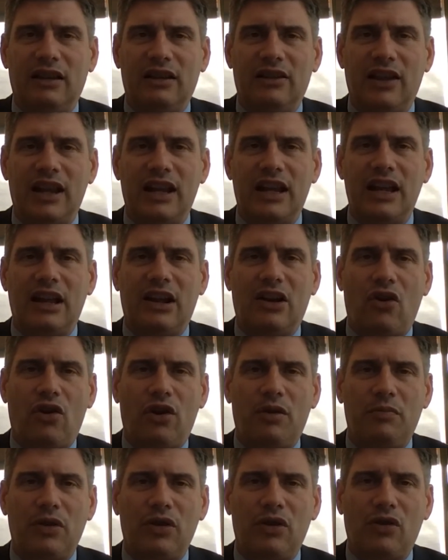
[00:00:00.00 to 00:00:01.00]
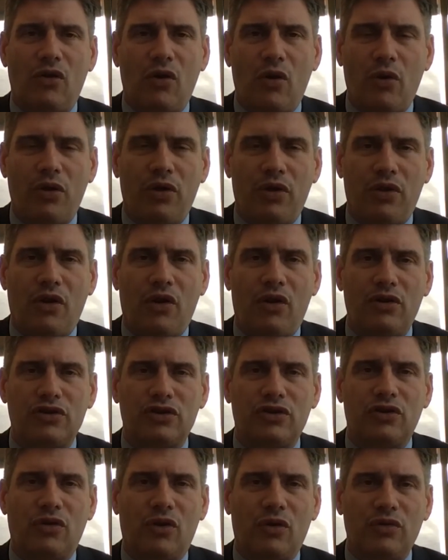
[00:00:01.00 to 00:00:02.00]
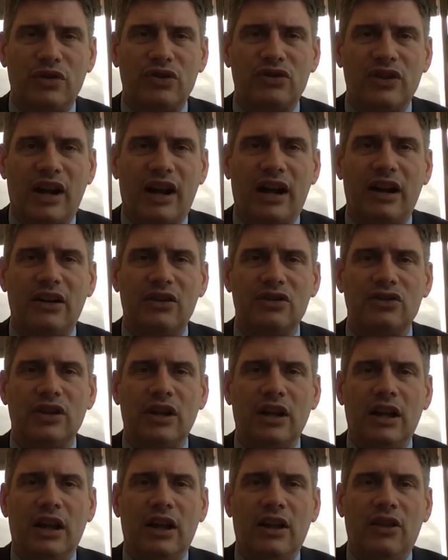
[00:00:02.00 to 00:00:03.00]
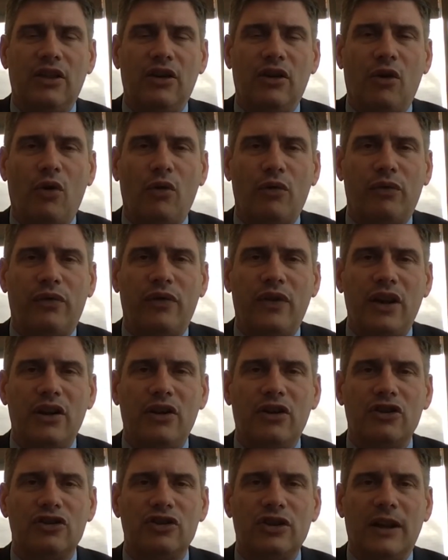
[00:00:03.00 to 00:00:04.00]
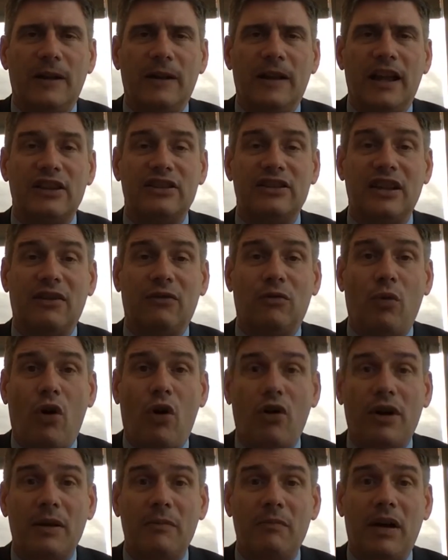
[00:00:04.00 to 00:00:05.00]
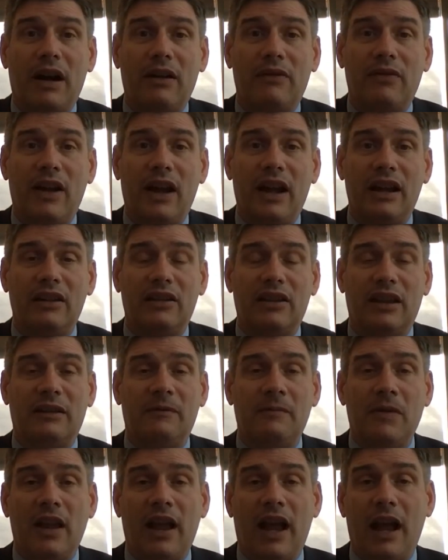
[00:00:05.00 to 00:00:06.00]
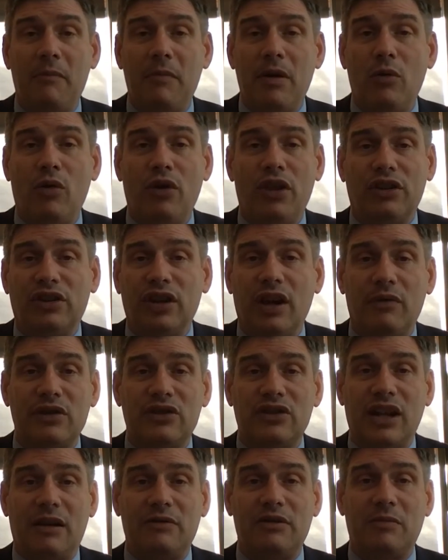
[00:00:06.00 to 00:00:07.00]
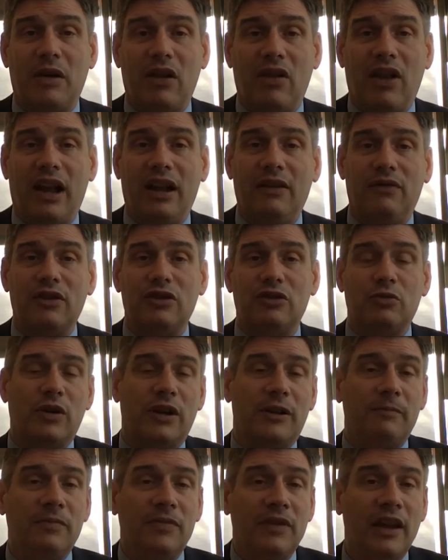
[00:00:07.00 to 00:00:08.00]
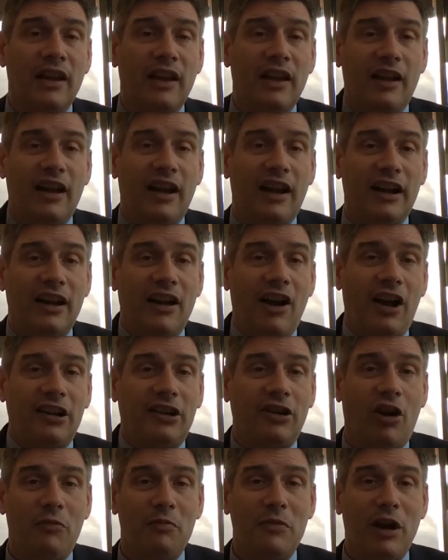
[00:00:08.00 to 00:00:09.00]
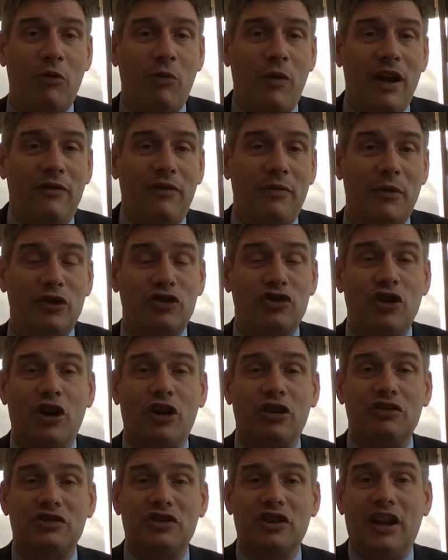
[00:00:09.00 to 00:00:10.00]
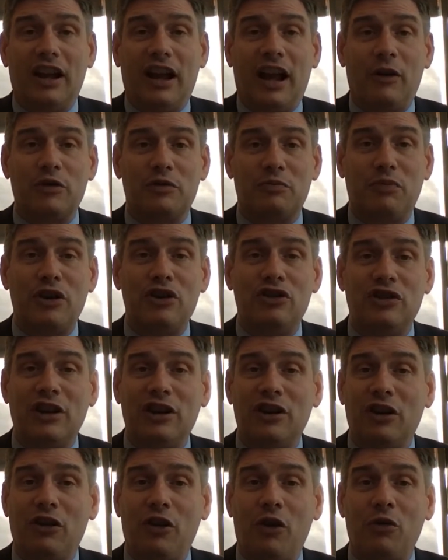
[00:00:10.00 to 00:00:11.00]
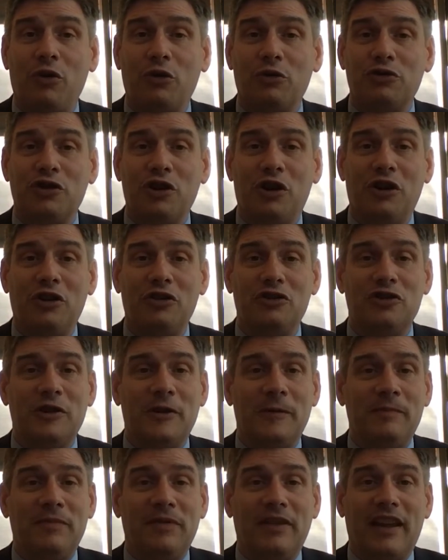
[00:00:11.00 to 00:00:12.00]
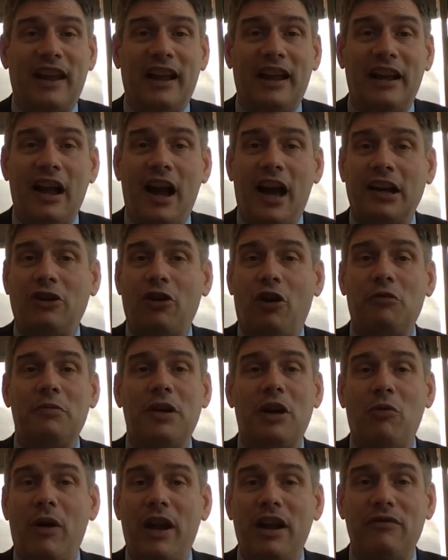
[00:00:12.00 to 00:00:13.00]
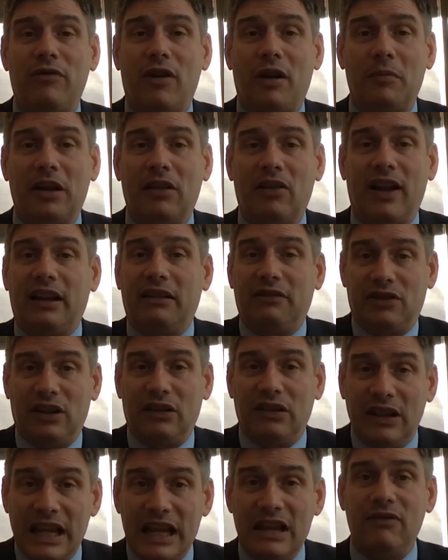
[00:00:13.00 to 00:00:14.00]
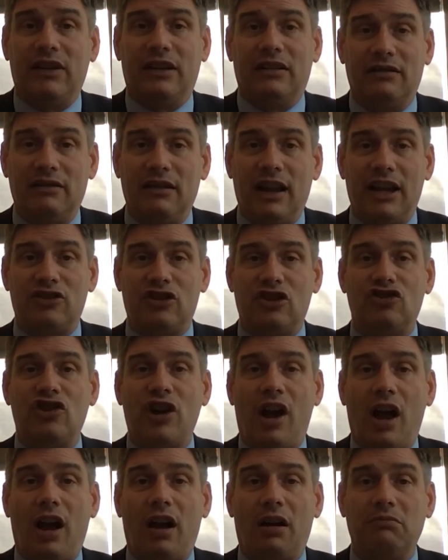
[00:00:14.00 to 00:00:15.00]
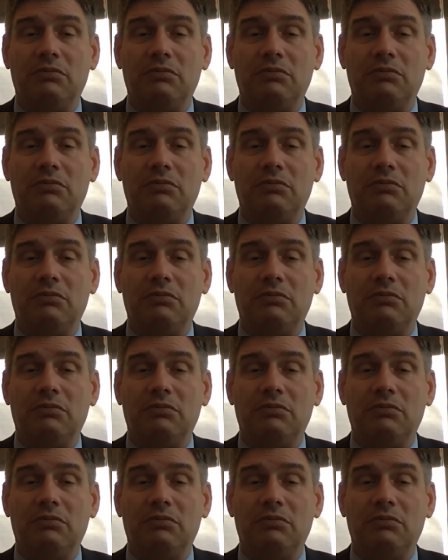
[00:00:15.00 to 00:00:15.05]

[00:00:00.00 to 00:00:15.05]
They get caught up in their own thoughts, their own desires, their own fears, instead of walking by faith. And I remember one of the toughest times of my life is when uh, God called me away from the church. I was preaching in a local church, and God called me away from it, like to leave it as a job.